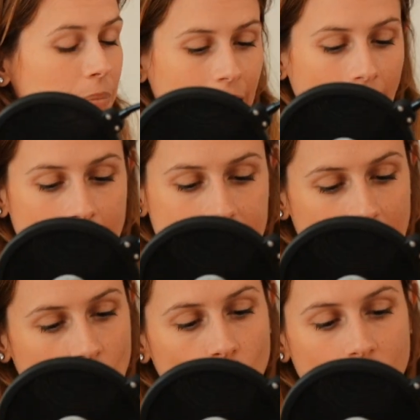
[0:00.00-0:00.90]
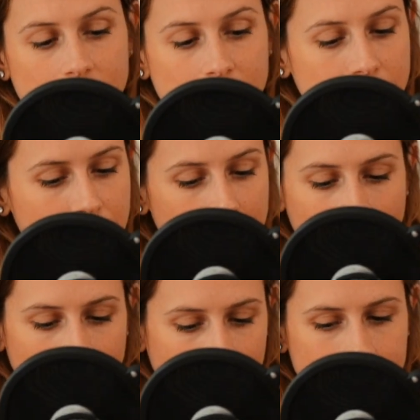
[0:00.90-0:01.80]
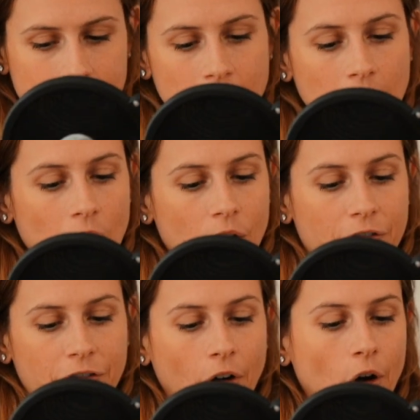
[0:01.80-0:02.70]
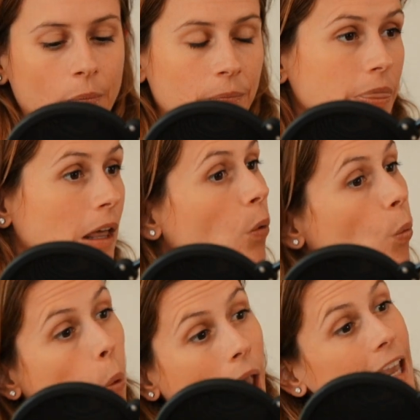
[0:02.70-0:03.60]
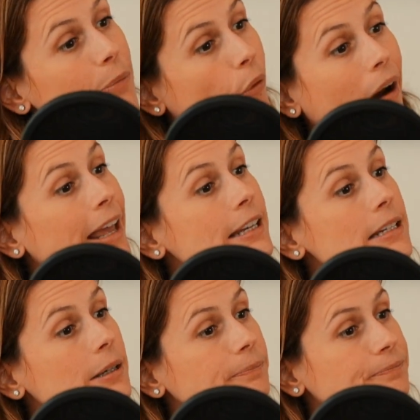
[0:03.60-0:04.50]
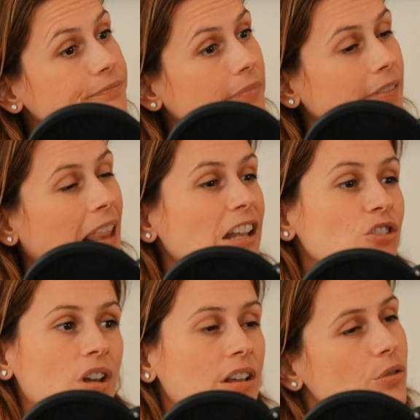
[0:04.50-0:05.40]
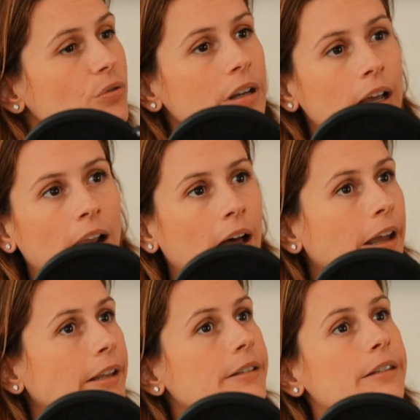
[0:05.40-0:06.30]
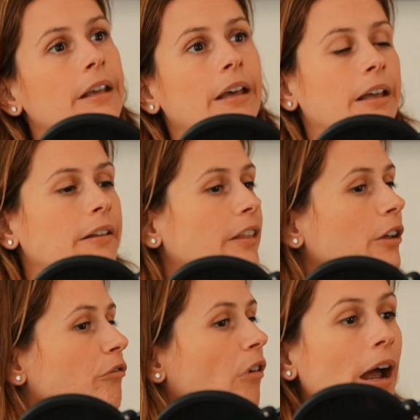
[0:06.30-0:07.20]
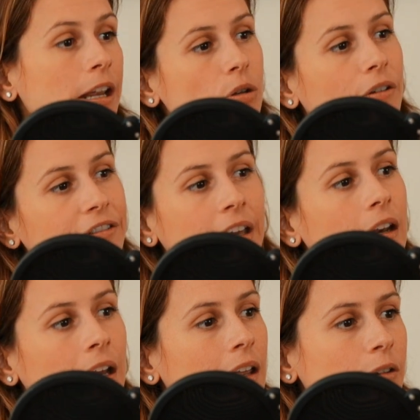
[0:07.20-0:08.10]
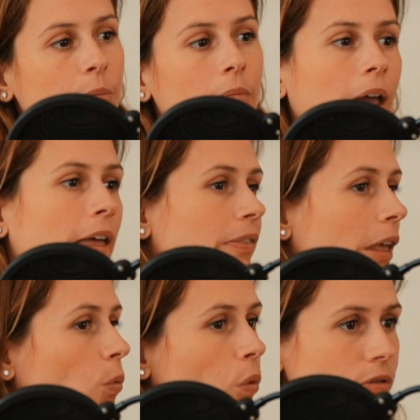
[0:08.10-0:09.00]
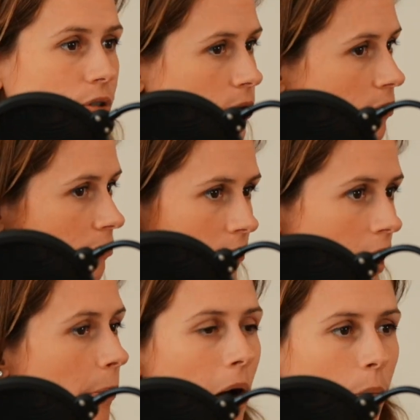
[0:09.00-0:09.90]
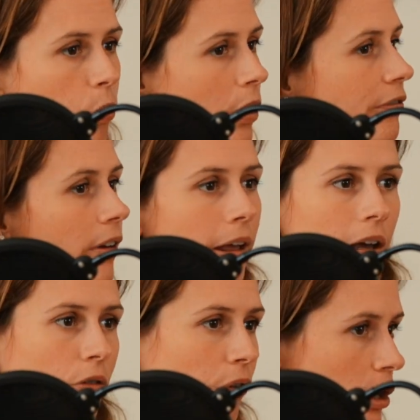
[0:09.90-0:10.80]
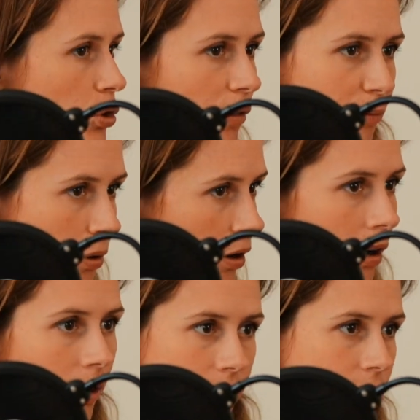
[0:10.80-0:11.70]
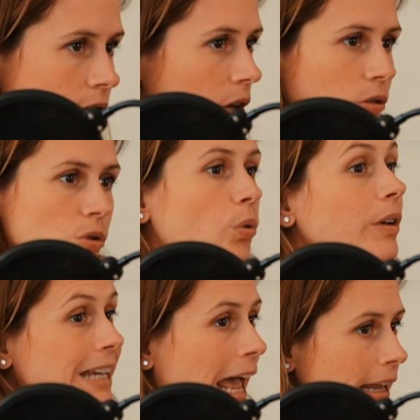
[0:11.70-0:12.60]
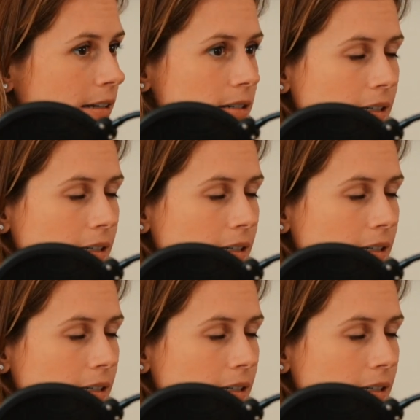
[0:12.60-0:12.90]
because it was made from a whey brand that just realized the rise of veganism and they want to come up with like a range of products to attend